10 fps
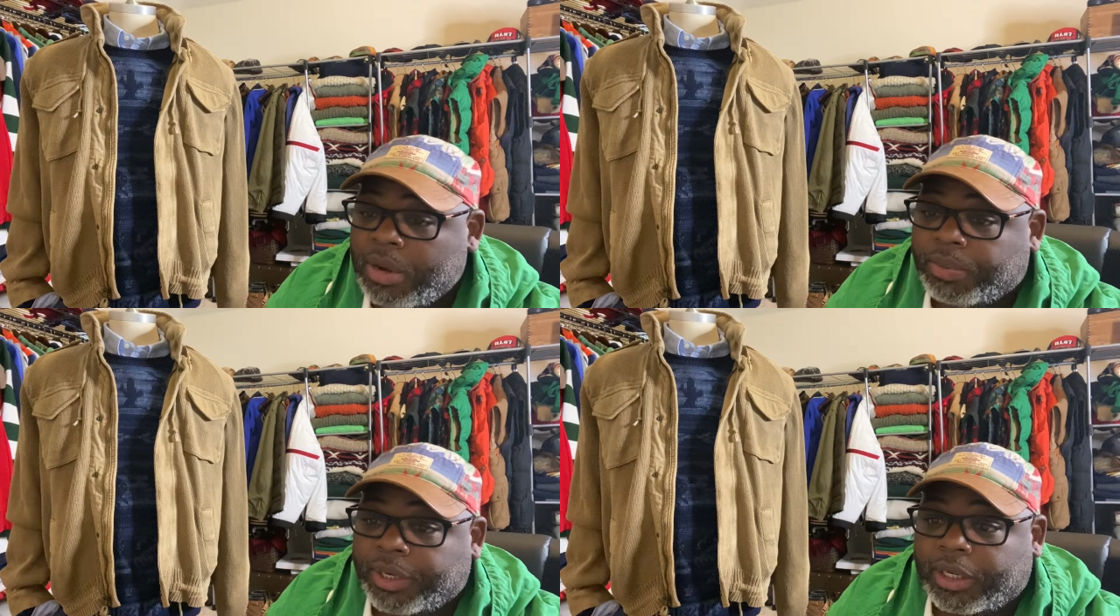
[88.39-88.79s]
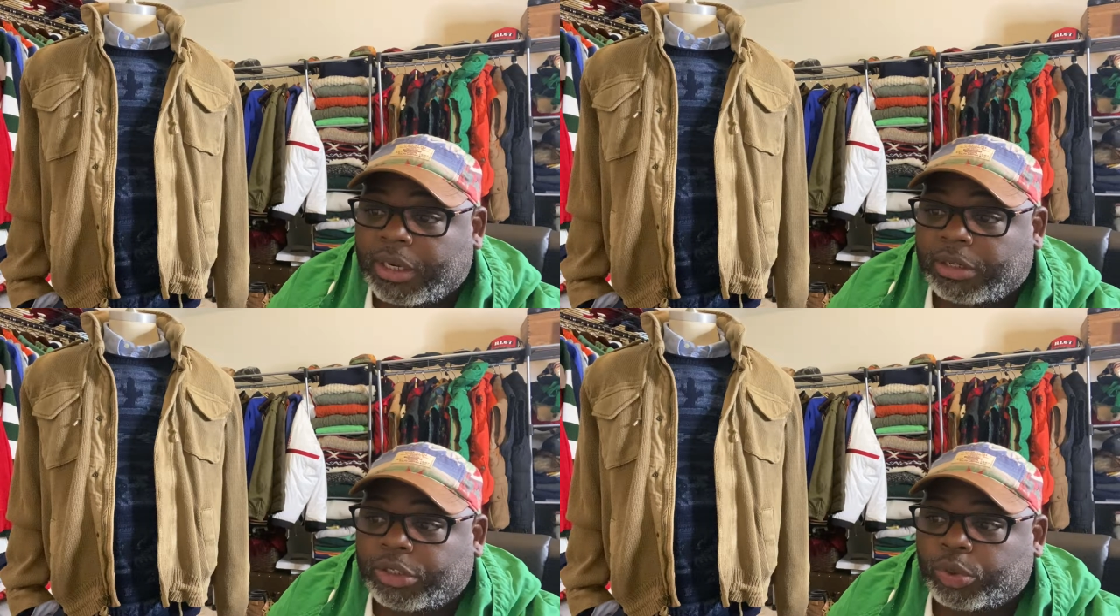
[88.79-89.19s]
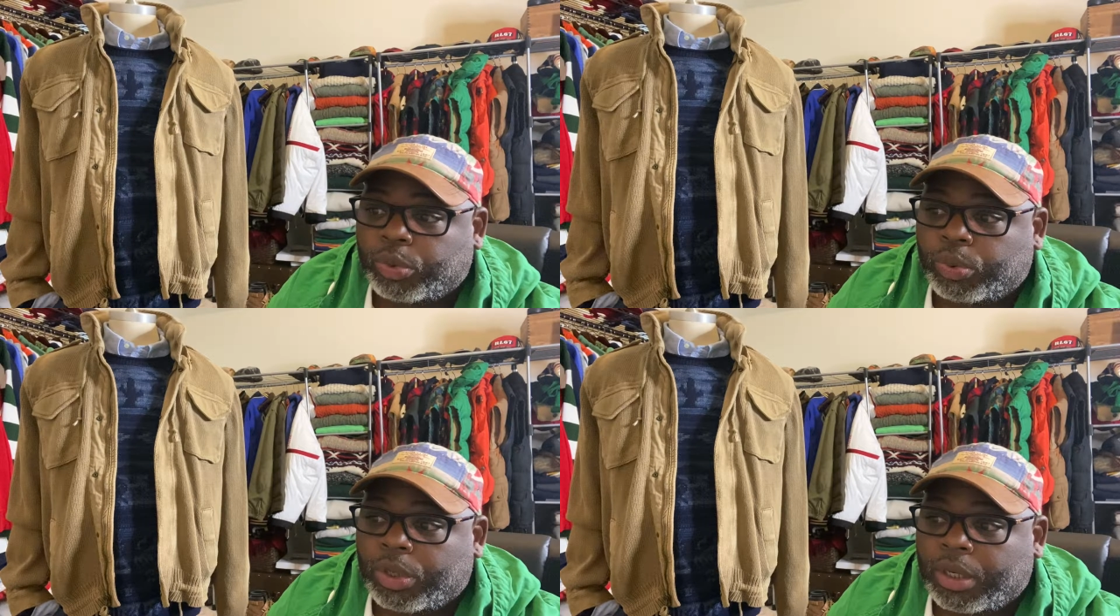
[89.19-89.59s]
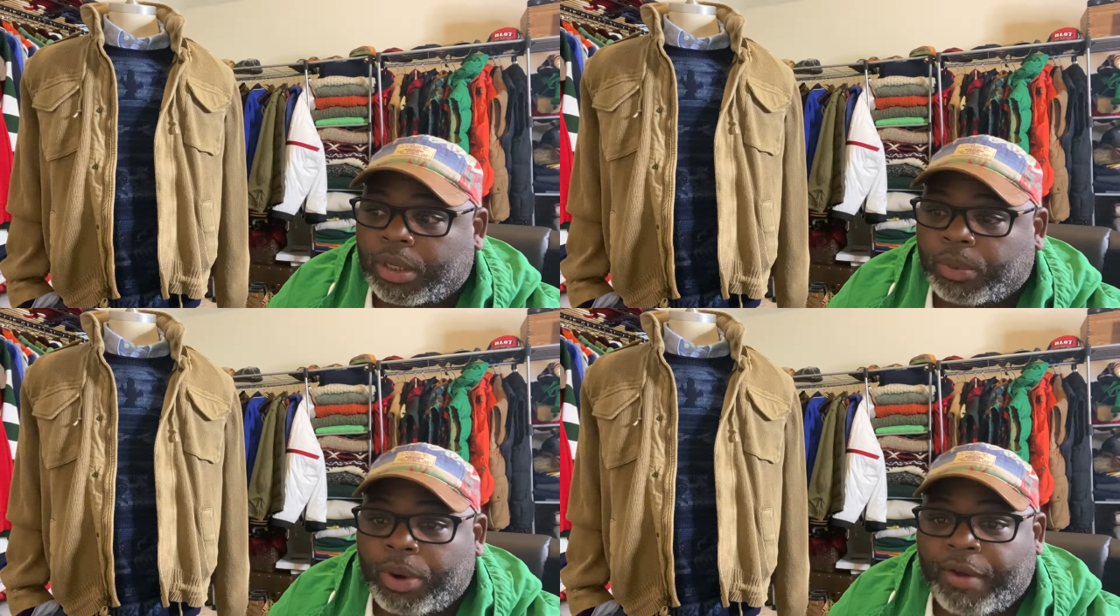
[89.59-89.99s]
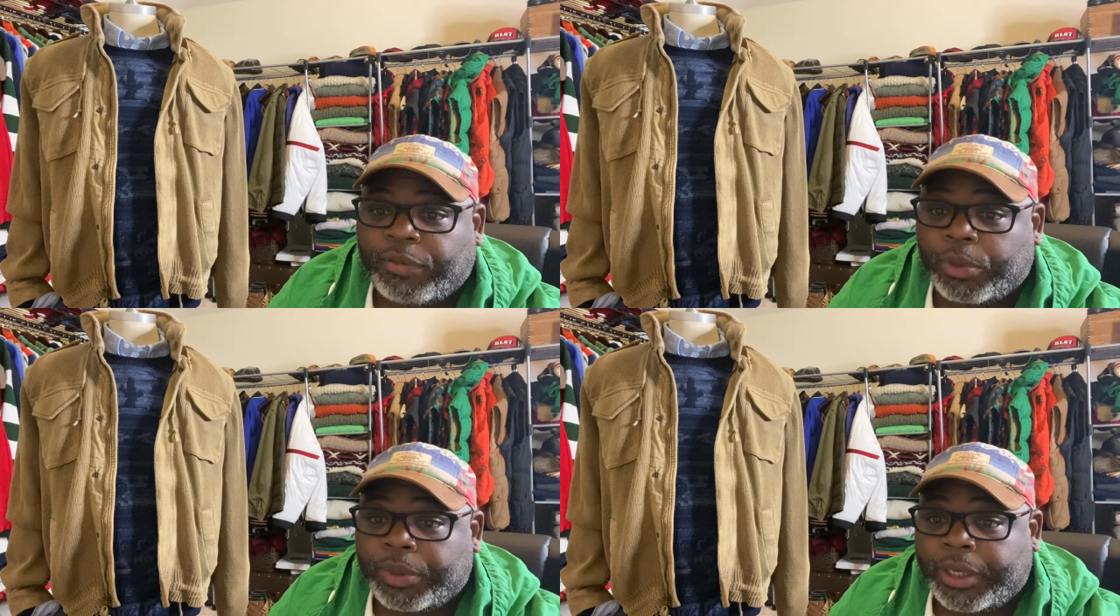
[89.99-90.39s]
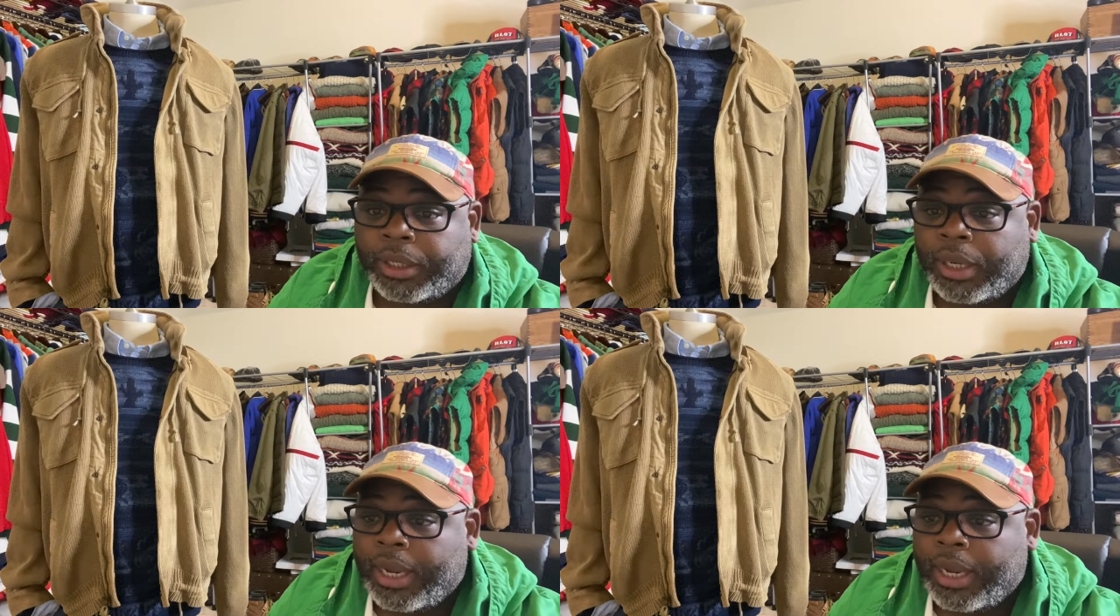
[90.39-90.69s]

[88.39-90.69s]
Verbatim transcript: when it comes to uh, Ralph Lauren,